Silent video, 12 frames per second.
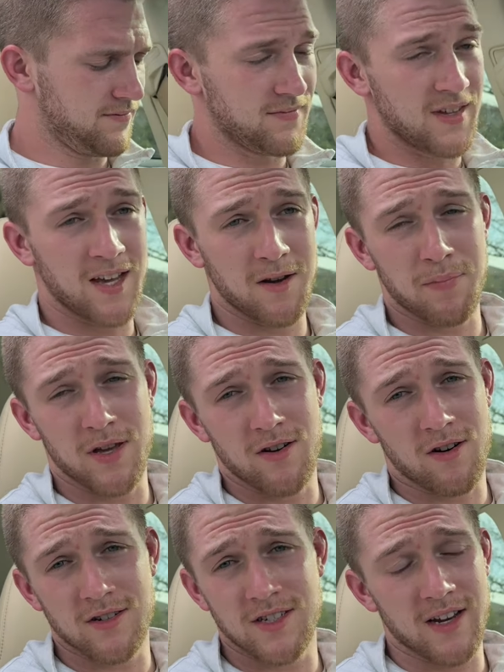Hit a
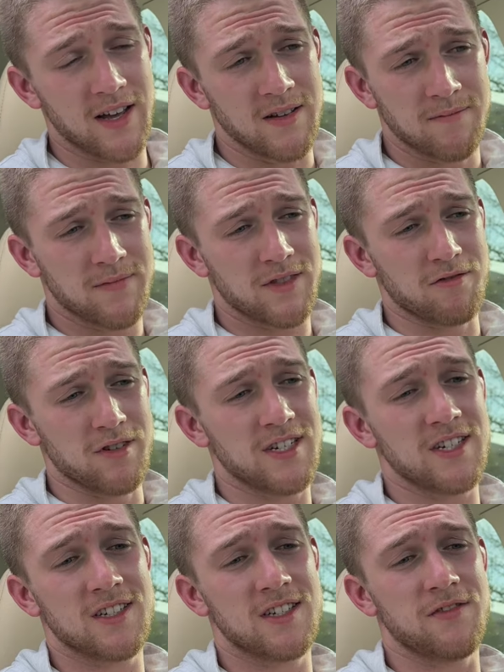PR today.
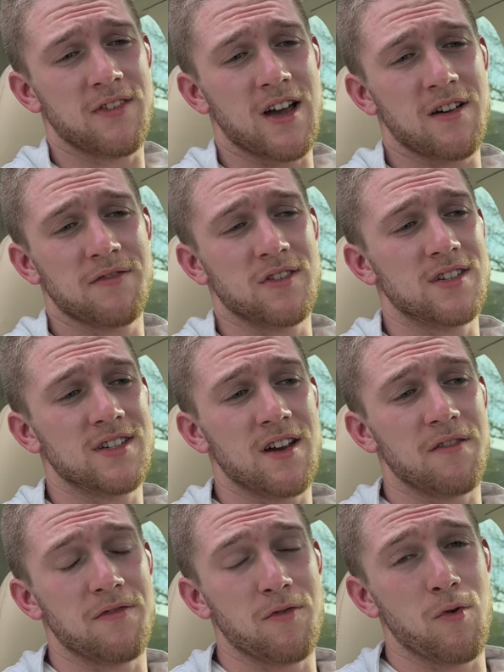365 for a
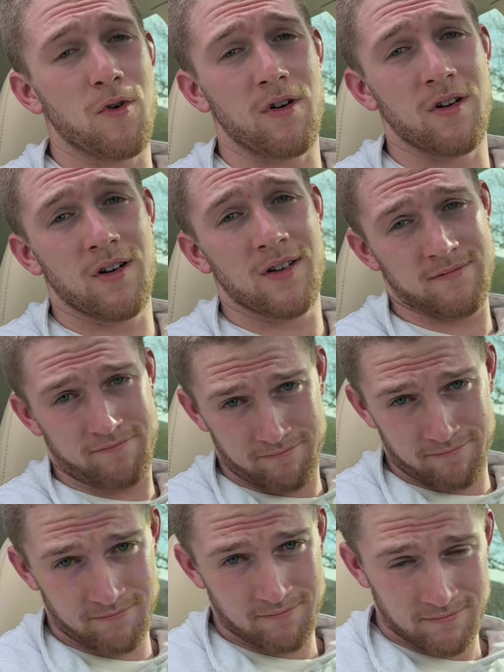set of 4.
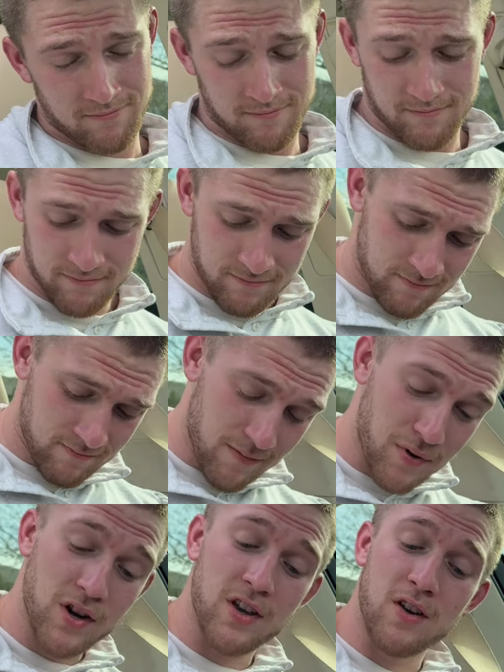
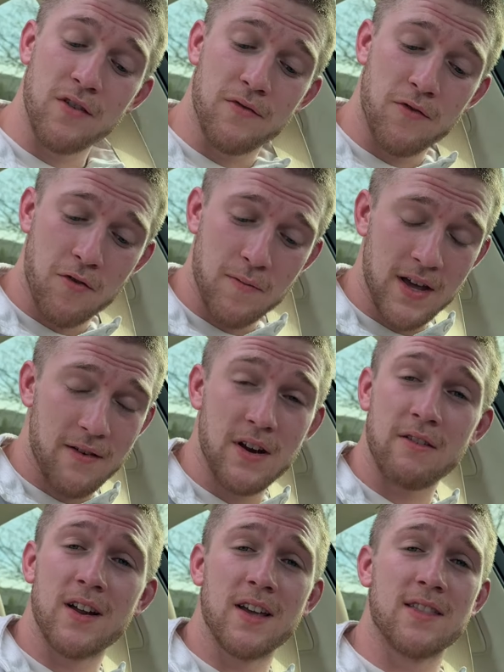Pretty good for me. I've
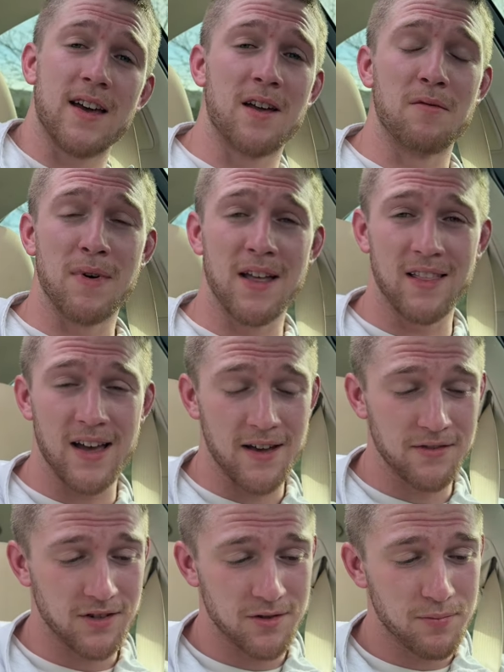never hit that in my
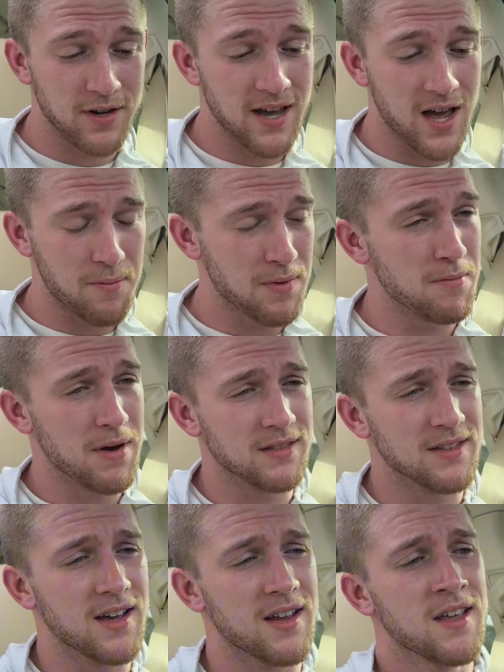life, so I was pretty happy
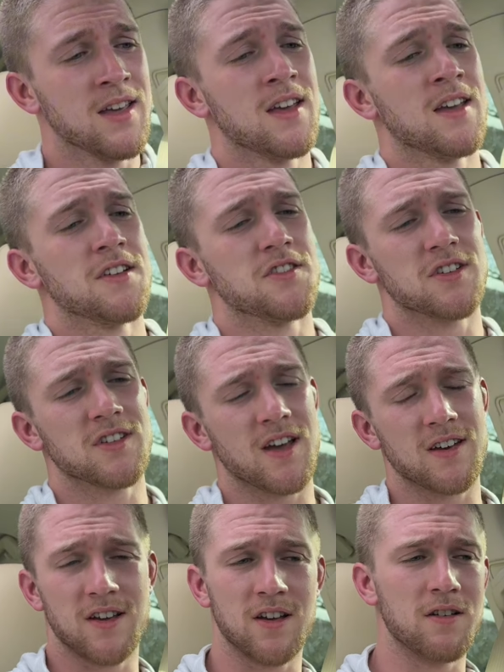about that. Just
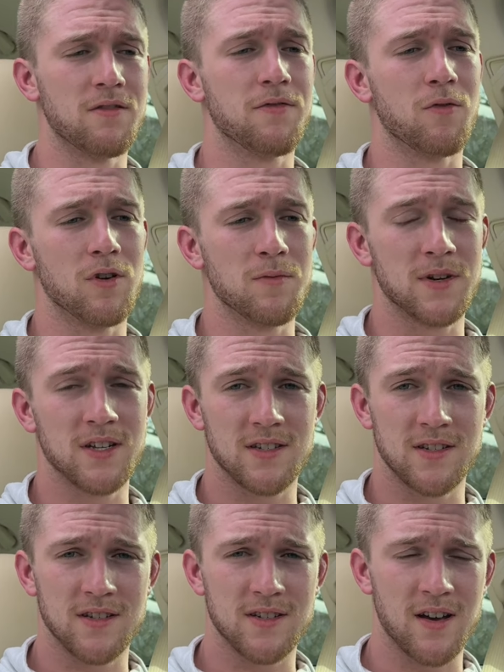got done 40
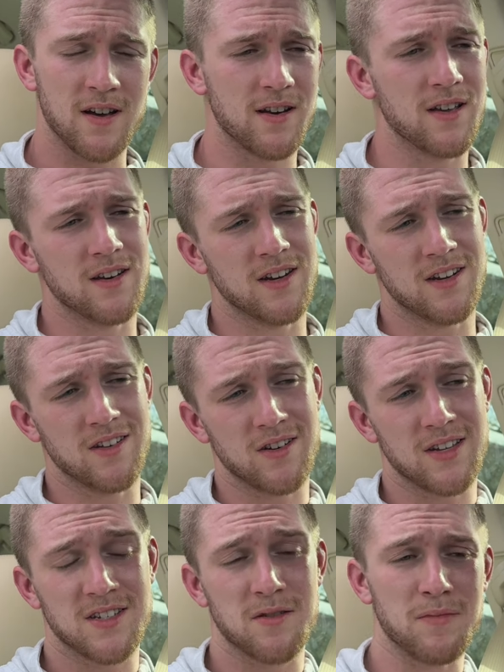minutes in the sauna. I need to go
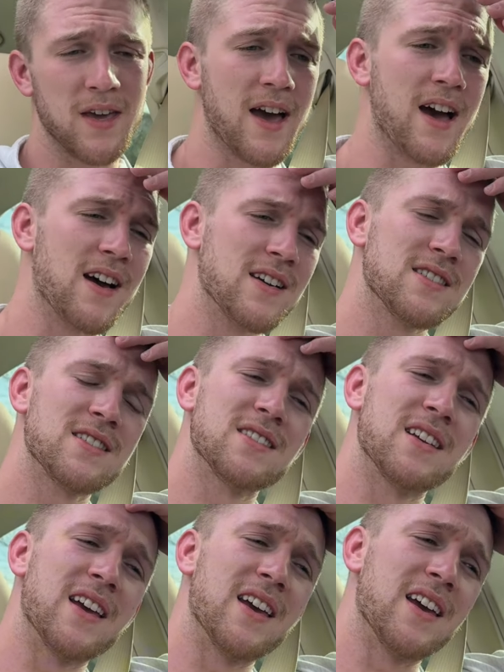get some
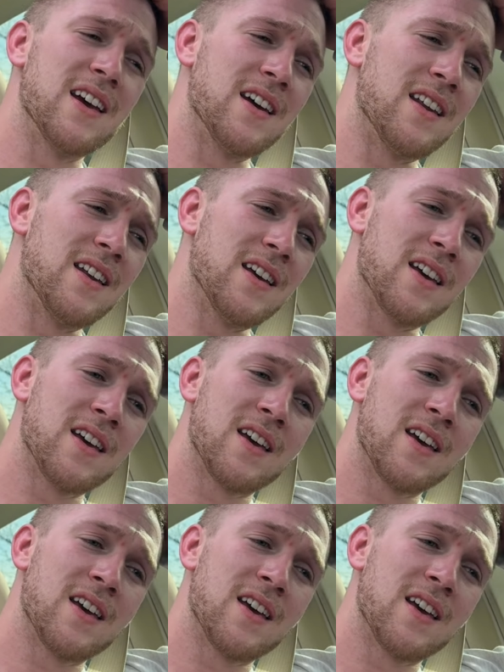gas, and